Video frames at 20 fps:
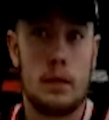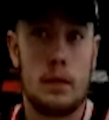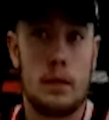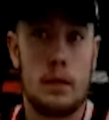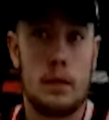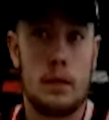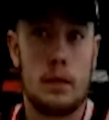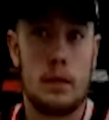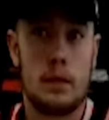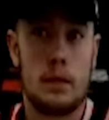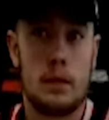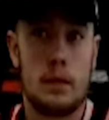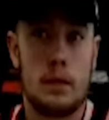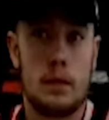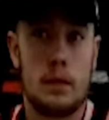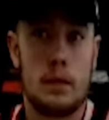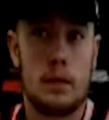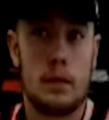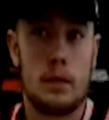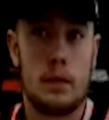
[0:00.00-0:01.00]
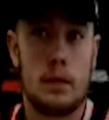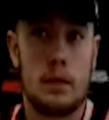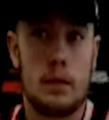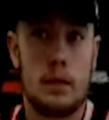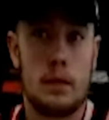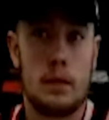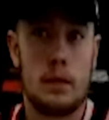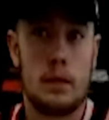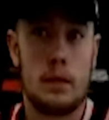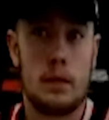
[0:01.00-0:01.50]

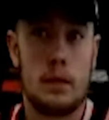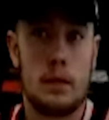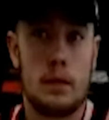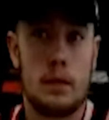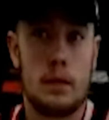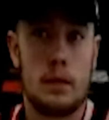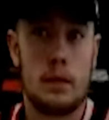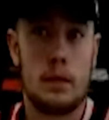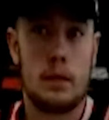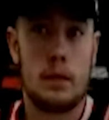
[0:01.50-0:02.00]
(not speaking)